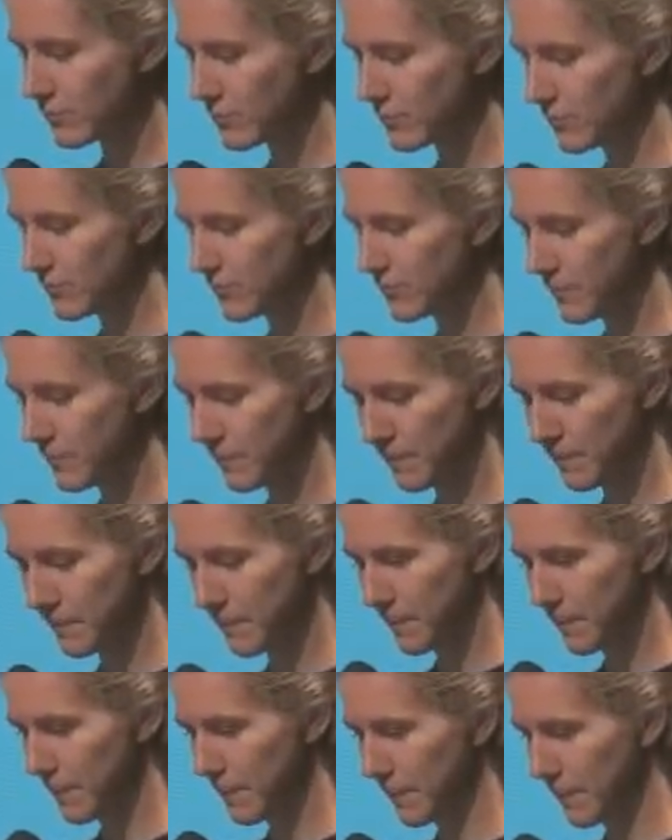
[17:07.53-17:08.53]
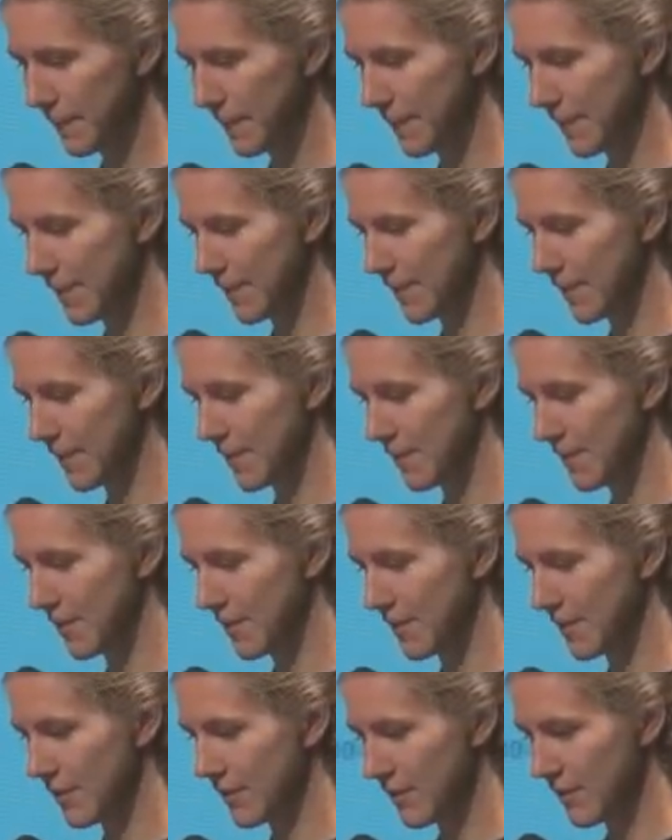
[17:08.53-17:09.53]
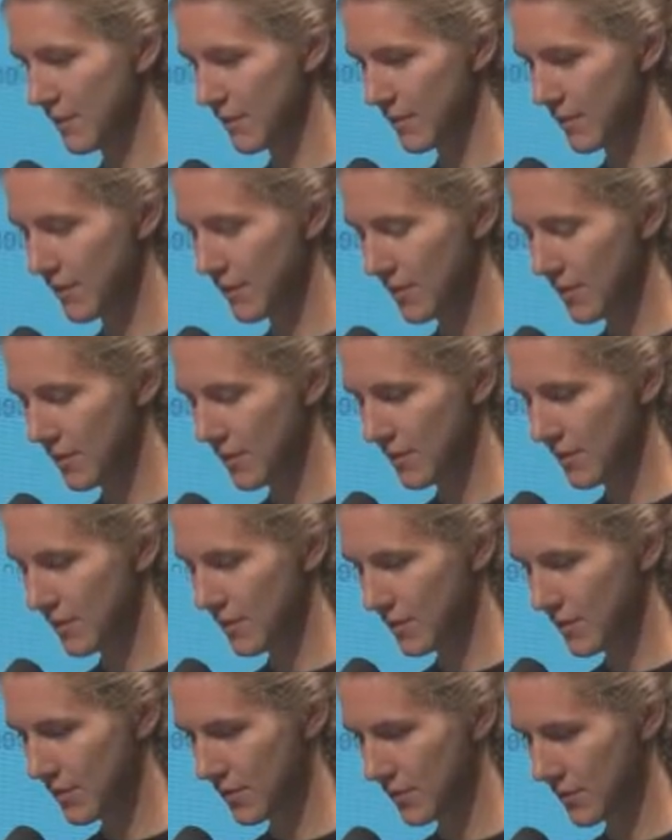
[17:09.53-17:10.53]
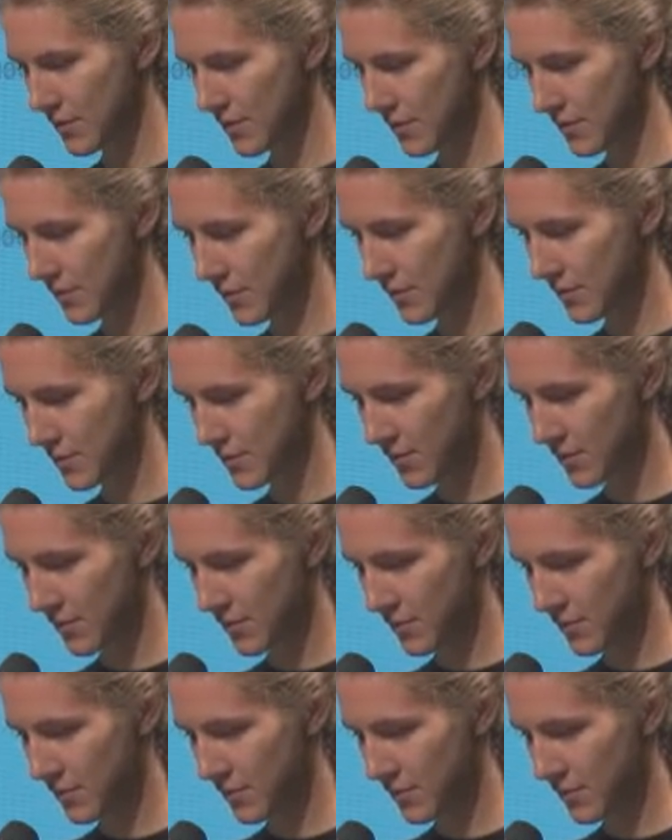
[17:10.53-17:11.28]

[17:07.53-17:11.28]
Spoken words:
No one is speaking in this clip.